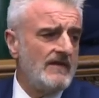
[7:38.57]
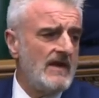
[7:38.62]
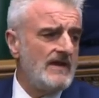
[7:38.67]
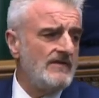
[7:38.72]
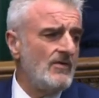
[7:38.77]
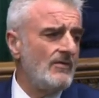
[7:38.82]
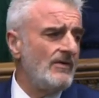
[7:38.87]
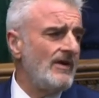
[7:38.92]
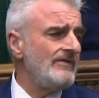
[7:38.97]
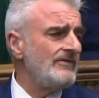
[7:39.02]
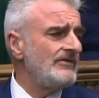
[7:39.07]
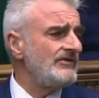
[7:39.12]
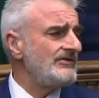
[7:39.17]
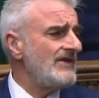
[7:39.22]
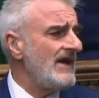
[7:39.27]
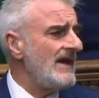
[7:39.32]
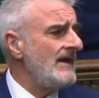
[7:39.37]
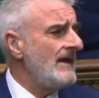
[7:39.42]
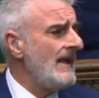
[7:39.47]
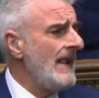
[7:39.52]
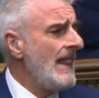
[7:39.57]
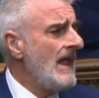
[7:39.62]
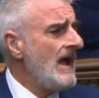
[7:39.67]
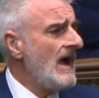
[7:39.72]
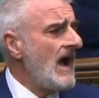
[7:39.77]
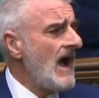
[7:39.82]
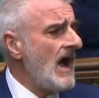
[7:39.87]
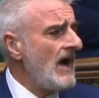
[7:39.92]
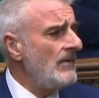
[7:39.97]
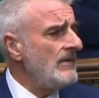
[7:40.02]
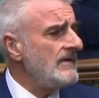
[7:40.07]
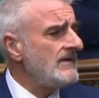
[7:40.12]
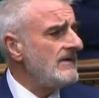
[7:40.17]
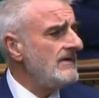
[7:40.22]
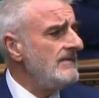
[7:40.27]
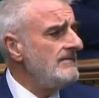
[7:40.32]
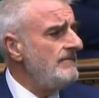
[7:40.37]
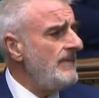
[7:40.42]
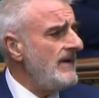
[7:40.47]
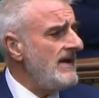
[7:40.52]
They don't understand how it
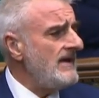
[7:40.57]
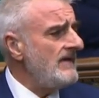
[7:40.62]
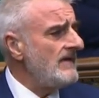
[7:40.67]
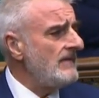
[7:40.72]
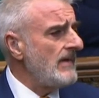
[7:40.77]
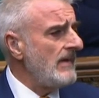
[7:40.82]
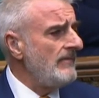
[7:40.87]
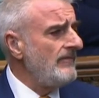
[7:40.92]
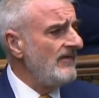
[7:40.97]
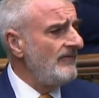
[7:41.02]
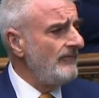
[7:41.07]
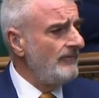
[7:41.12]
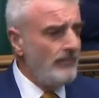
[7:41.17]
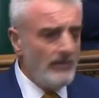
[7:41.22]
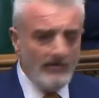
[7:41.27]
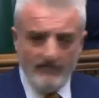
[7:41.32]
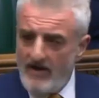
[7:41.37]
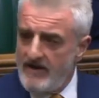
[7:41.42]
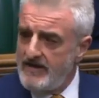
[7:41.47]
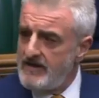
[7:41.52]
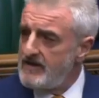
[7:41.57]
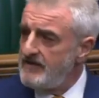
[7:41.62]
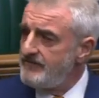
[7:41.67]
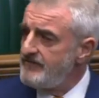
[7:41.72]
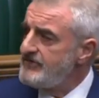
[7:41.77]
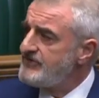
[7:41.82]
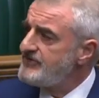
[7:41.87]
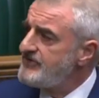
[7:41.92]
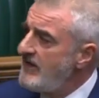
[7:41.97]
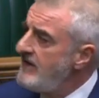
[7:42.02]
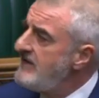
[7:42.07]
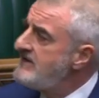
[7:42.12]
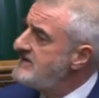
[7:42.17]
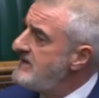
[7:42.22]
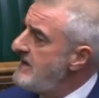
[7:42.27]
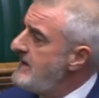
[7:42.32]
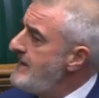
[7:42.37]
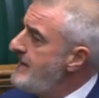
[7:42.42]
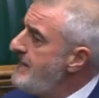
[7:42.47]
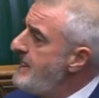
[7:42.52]
can be that by providing a
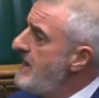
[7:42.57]
facility